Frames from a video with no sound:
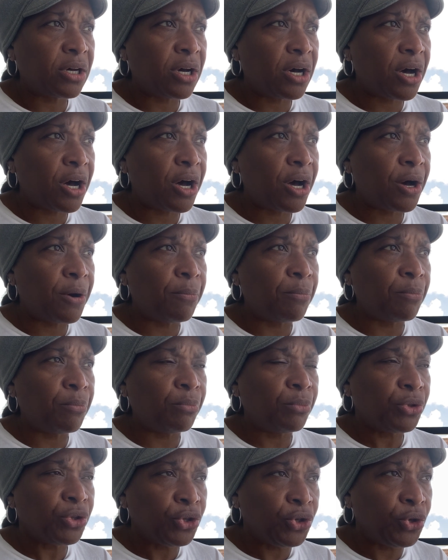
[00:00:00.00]
um,
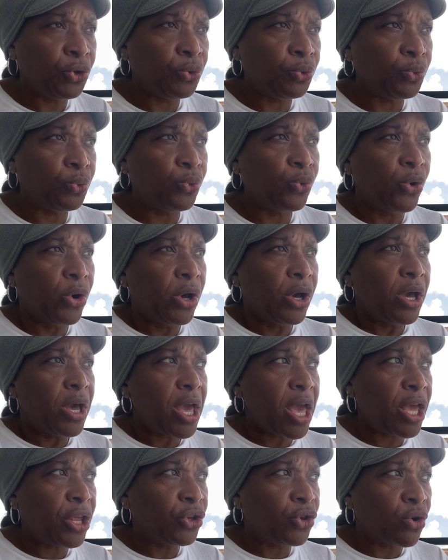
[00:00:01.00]
you
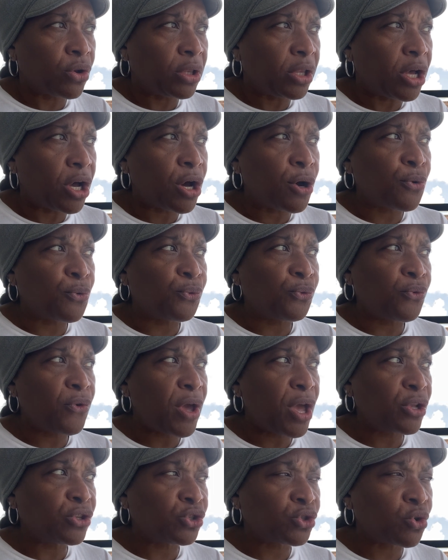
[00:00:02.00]
and your love.
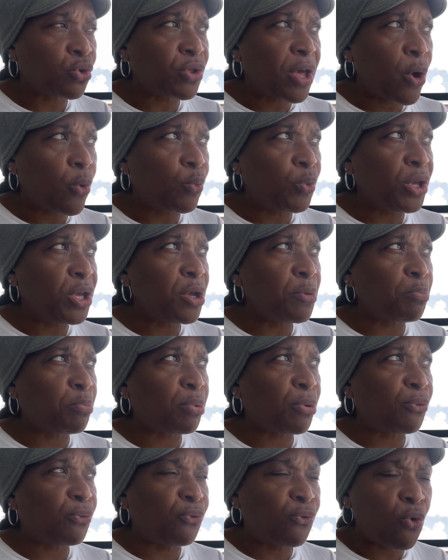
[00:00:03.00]
And so that we
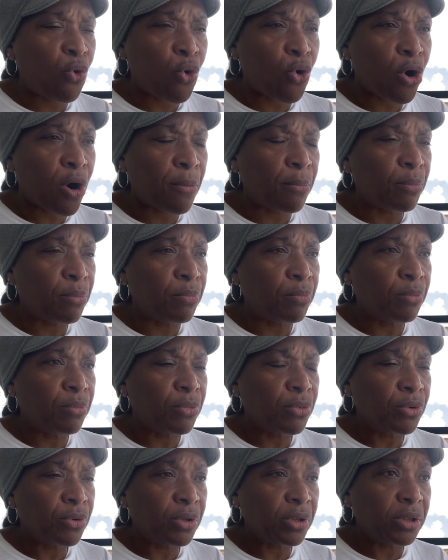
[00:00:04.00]
perform
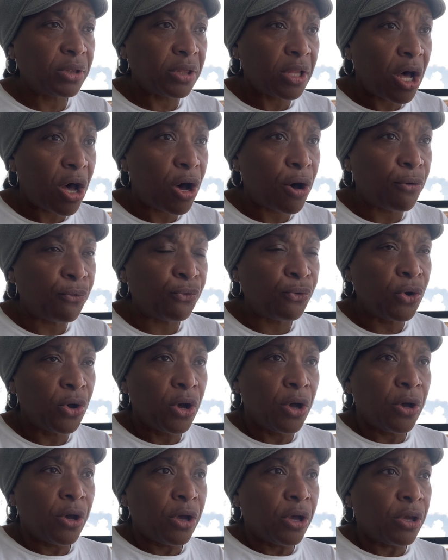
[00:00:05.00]
love
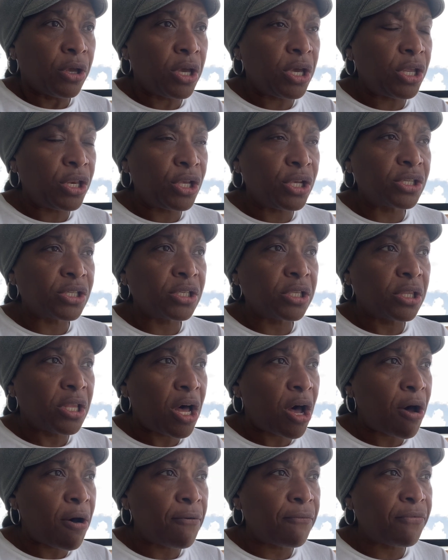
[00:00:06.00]
it is
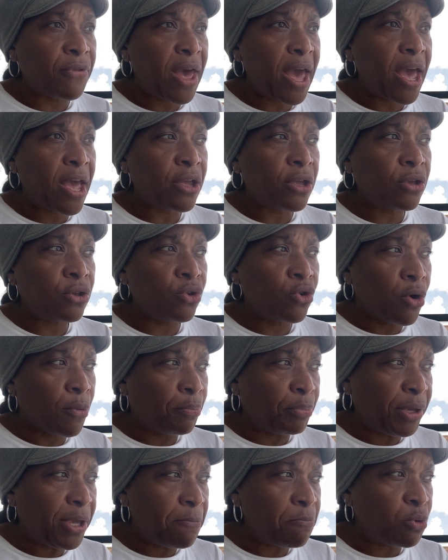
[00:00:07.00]
love that your
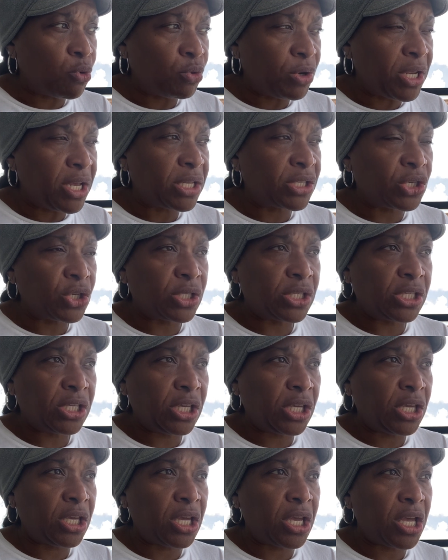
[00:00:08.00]
people need to
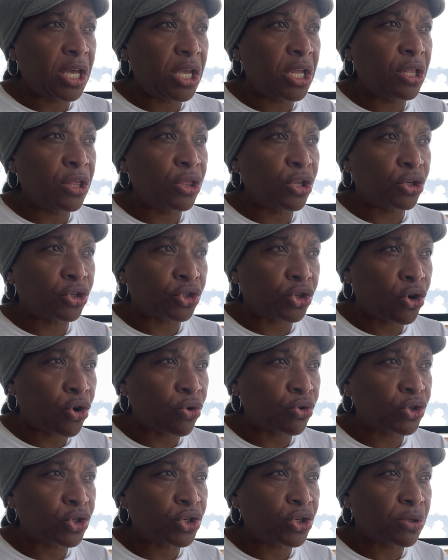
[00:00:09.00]
see in the
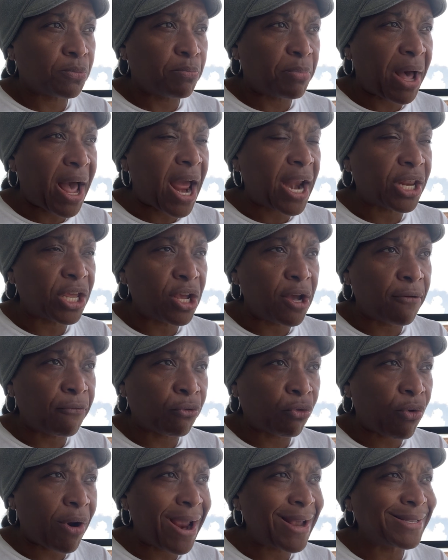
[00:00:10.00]
church body of
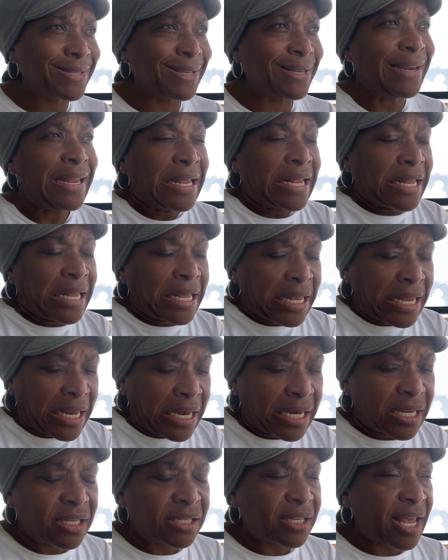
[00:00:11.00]
Christ in,
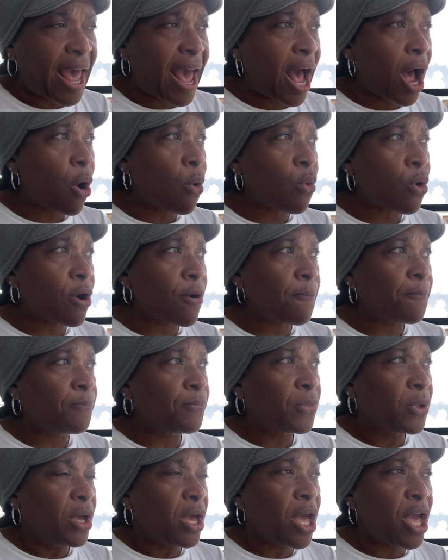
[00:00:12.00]
in this hour.
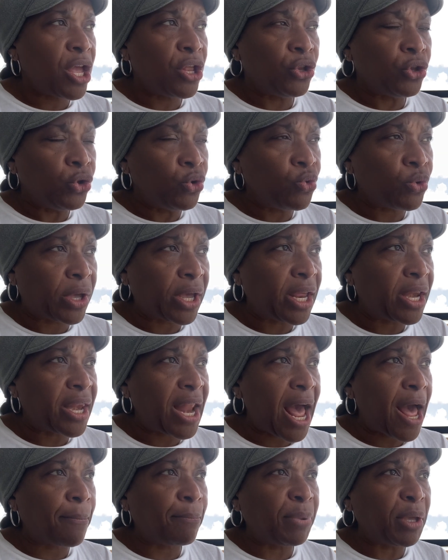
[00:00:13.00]
And you
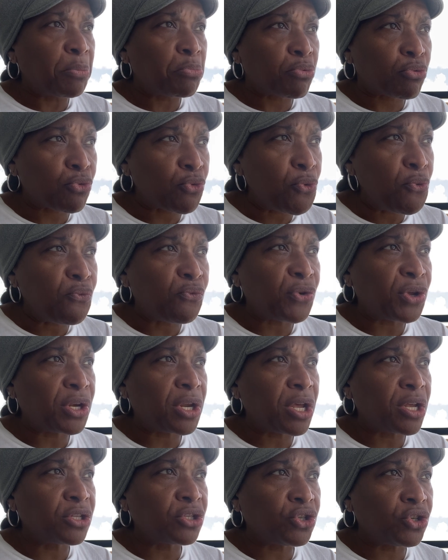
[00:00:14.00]
cannot be proven
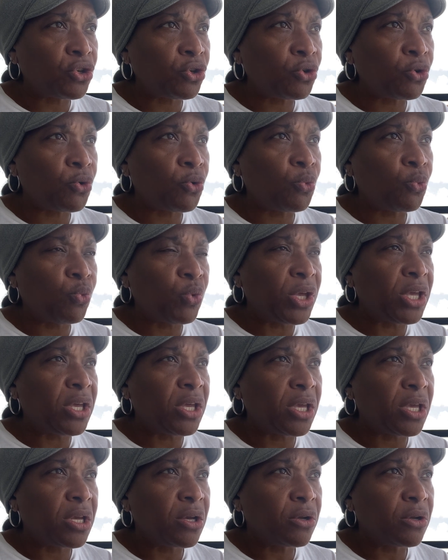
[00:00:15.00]
until we